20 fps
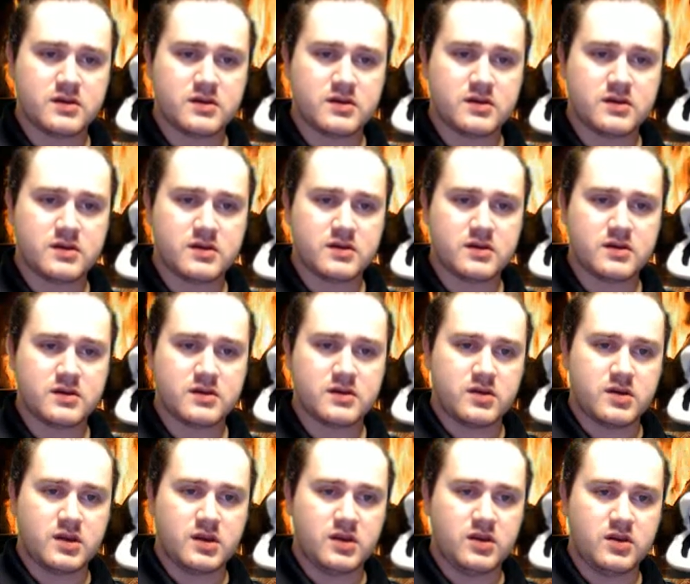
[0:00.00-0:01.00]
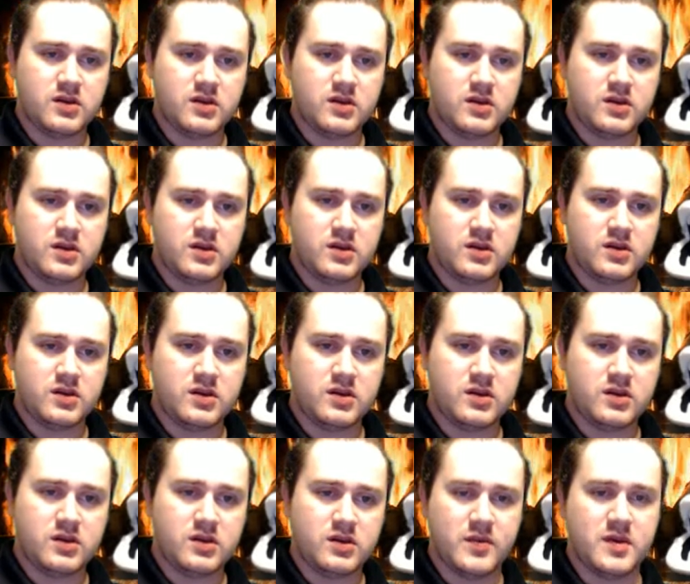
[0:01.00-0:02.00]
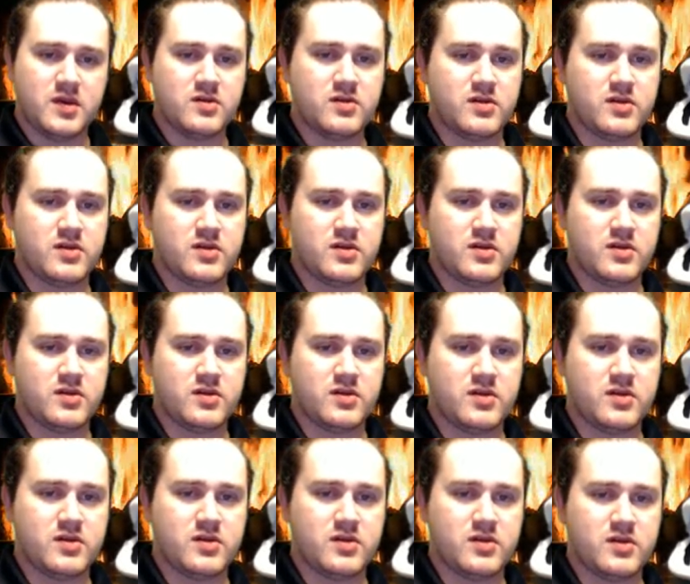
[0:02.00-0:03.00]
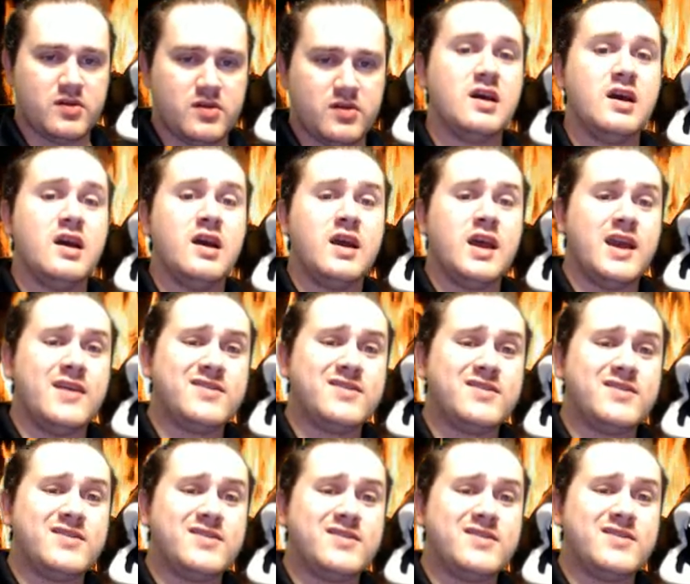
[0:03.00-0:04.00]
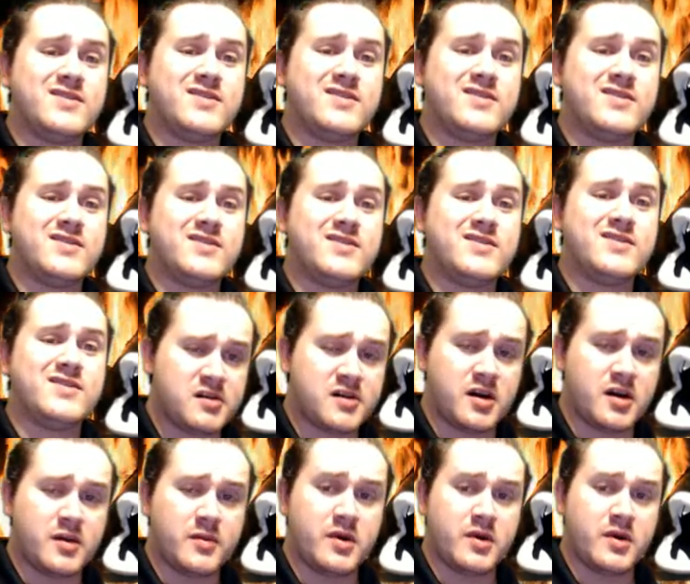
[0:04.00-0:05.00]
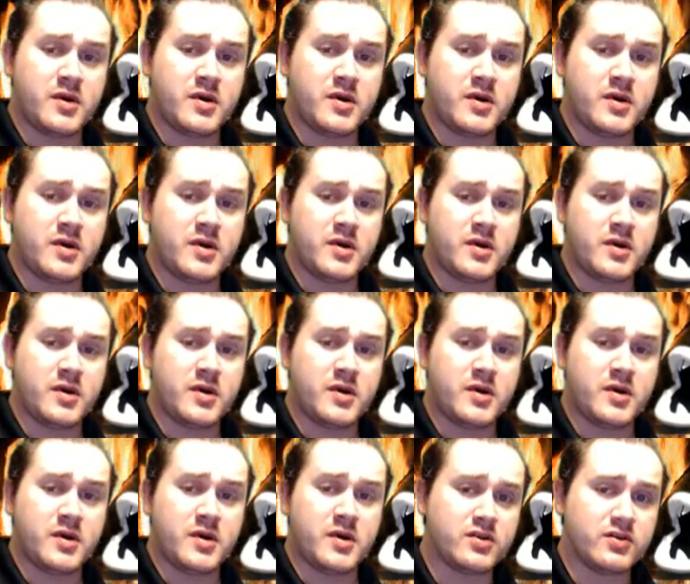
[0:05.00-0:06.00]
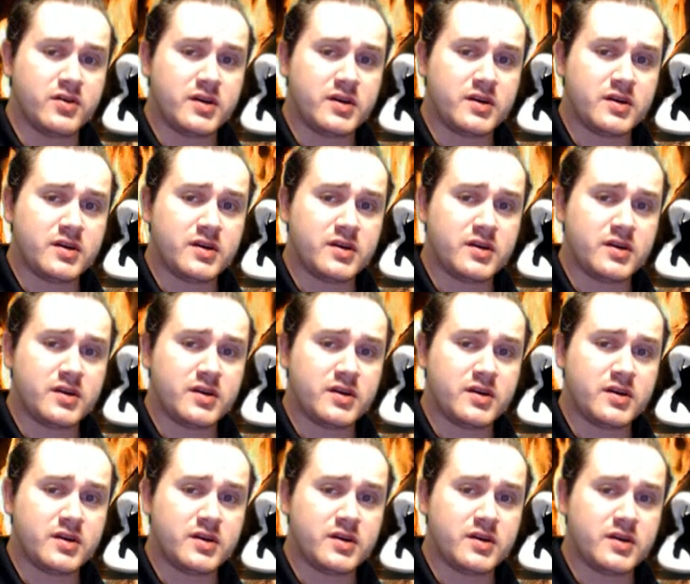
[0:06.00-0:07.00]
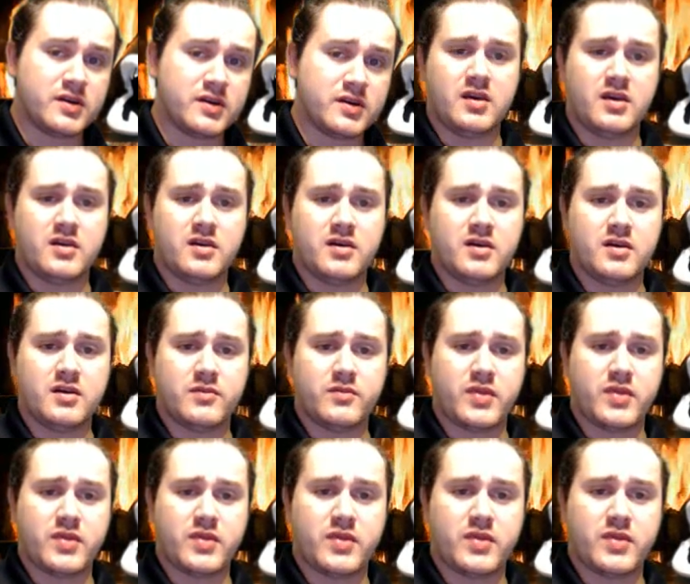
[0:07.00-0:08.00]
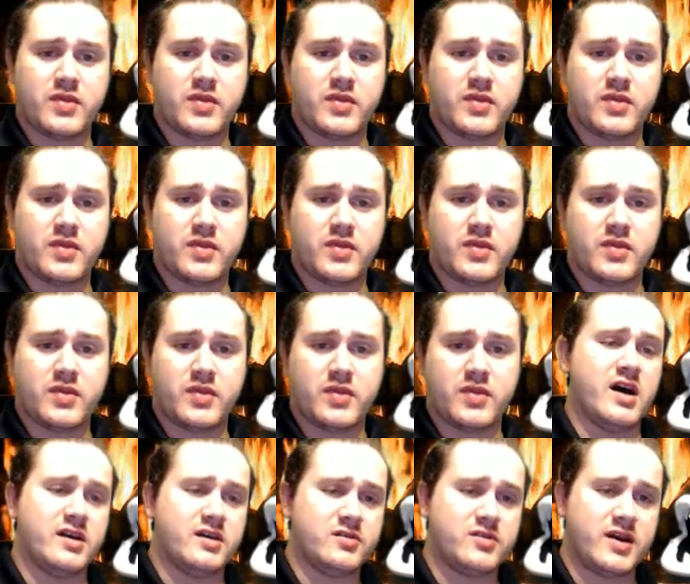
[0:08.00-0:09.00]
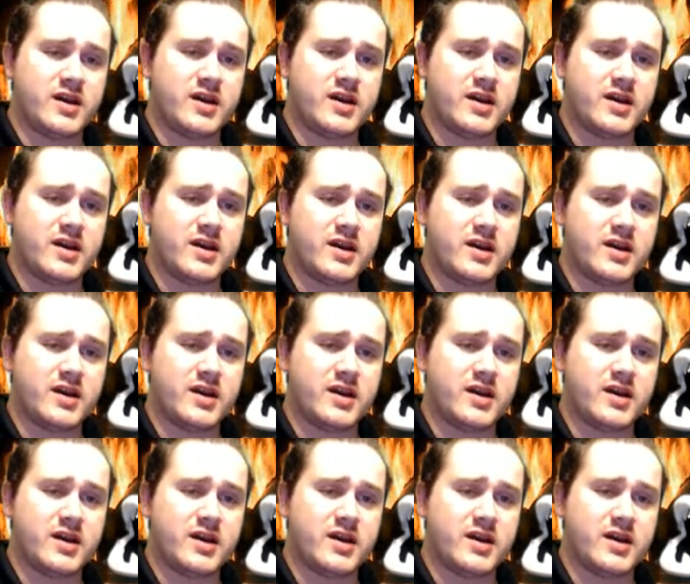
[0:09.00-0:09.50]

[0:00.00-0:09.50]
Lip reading: So the new statement would be read something as, if the diagonals of a parallelogram are not congruent, then the parallelogram is not a rectangle.